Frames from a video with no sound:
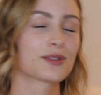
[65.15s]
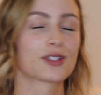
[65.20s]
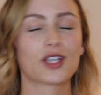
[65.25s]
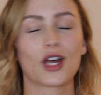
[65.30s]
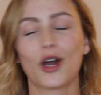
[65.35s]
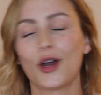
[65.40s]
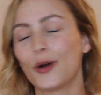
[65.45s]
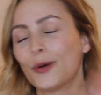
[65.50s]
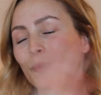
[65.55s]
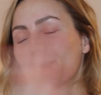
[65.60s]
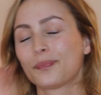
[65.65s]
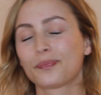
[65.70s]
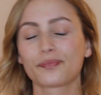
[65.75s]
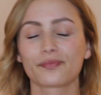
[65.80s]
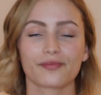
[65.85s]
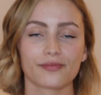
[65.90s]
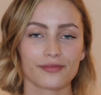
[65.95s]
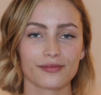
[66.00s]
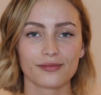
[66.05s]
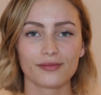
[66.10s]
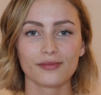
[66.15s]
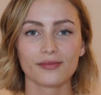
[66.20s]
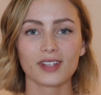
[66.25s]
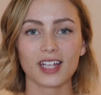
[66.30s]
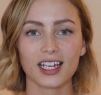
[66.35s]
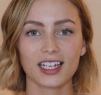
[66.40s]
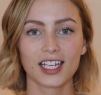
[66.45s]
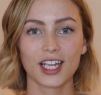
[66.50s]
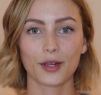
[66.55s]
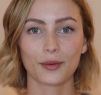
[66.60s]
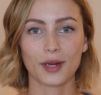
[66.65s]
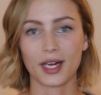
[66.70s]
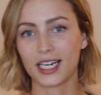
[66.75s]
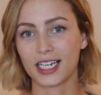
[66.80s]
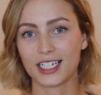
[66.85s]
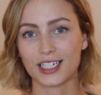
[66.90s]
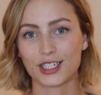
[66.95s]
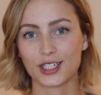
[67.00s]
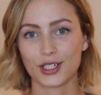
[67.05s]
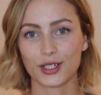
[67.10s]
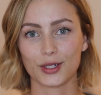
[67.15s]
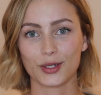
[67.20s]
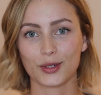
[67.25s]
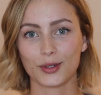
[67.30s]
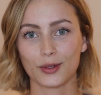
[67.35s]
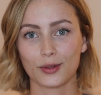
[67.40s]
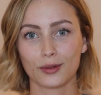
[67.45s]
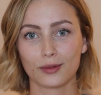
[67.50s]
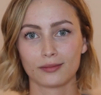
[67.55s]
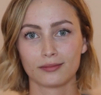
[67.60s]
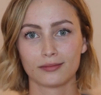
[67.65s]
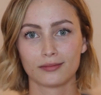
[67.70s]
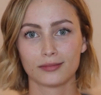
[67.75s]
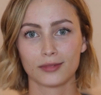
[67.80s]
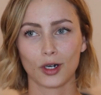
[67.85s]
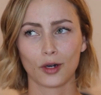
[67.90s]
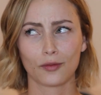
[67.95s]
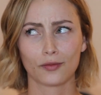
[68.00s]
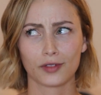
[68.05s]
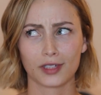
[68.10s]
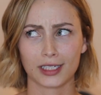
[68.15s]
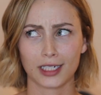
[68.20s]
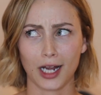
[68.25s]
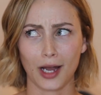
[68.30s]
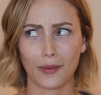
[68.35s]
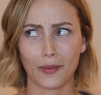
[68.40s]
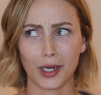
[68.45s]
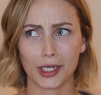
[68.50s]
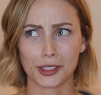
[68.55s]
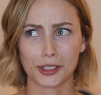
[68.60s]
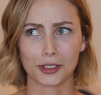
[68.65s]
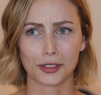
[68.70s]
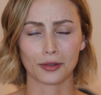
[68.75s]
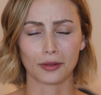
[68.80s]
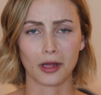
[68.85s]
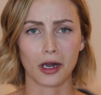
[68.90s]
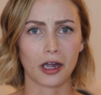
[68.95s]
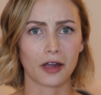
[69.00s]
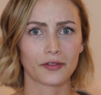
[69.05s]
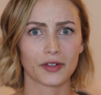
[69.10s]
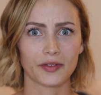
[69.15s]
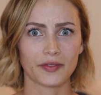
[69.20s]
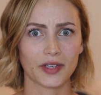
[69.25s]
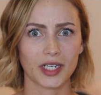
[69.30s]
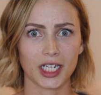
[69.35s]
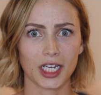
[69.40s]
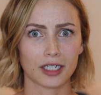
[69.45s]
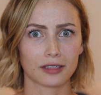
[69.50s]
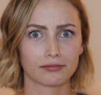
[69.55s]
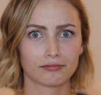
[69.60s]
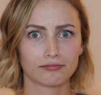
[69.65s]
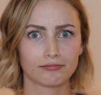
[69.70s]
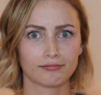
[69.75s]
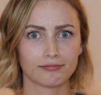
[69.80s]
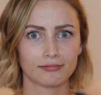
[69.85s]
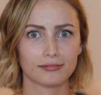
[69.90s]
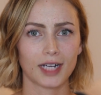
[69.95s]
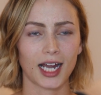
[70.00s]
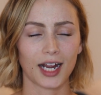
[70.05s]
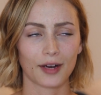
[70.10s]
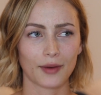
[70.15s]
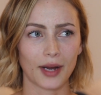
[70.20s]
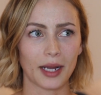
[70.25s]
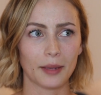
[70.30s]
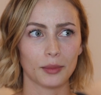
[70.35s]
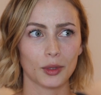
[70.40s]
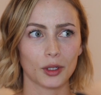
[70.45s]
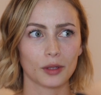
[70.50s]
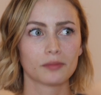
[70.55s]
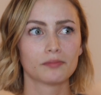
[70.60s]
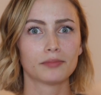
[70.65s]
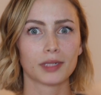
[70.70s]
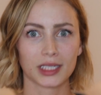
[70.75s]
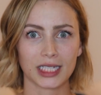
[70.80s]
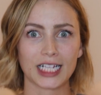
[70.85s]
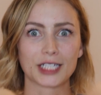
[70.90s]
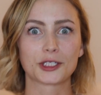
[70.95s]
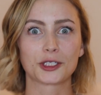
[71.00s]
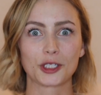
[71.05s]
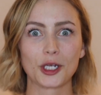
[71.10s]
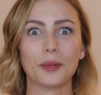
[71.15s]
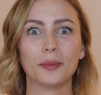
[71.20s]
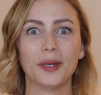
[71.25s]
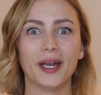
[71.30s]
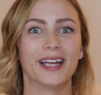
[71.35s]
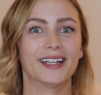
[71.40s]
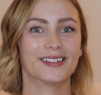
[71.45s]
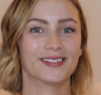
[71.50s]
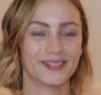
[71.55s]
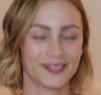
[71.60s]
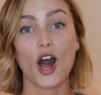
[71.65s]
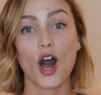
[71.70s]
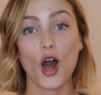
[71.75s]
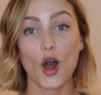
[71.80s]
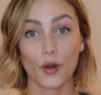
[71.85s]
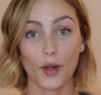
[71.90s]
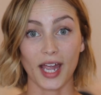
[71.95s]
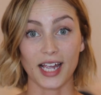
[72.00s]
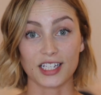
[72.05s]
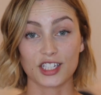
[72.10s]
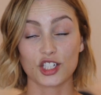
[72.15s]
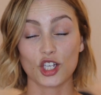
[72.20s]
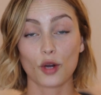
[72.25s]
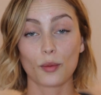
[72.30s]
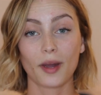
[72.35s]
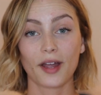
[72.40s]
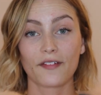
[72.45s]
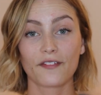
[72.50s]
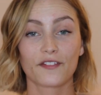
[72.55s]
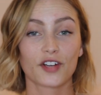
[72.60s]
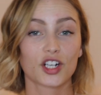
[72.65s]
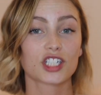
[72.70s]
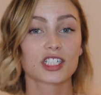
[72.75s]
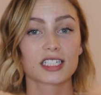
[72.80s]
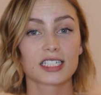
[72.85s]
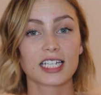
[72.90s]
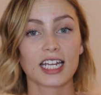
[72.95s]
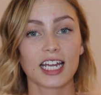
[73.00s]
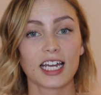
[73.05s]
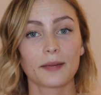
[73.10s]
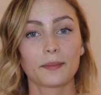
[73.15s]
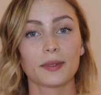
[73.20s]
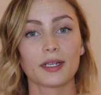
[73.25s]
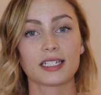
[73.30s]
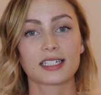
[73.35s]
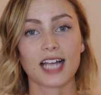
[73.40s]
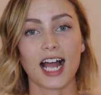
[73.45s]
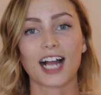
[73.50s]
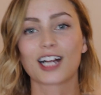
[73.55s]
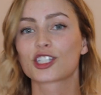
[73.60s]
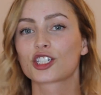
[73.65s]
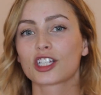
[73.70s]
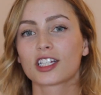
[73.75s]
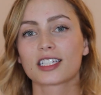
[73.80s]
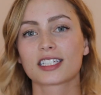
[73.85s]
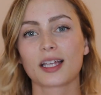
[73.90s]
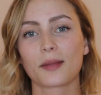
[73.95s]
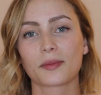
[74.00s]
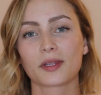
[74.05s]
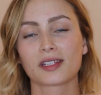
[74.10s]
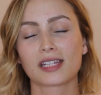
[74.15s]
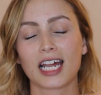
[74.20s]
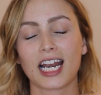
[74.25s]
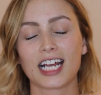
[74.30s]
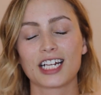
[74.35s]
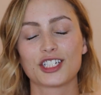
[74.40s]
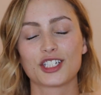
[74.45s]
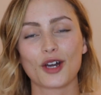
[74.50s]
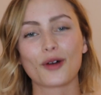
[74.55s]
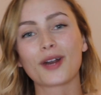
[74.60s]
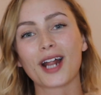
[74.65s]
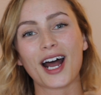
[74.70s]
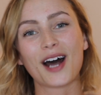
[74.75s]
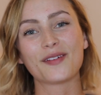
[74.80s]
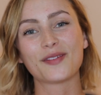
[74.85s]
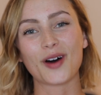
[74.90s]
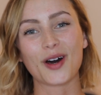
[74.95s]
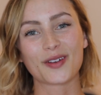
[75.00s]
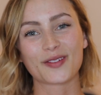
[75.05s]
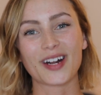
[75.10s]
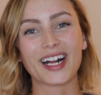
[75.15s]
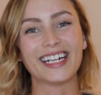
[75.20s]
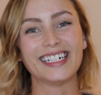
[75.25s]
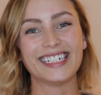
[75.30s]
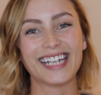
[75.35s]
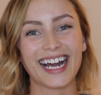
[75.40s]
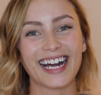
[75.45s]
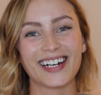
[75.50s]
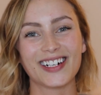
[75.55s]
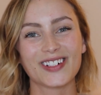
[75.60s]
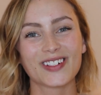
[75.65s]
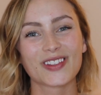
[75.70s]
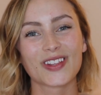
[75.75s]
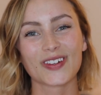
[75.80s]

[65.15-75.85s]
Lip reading: So get ready to hopefully not watch too long of a video. I ramble, but let's jump in. Okay, so my first tip is actually something that I don't have on right now.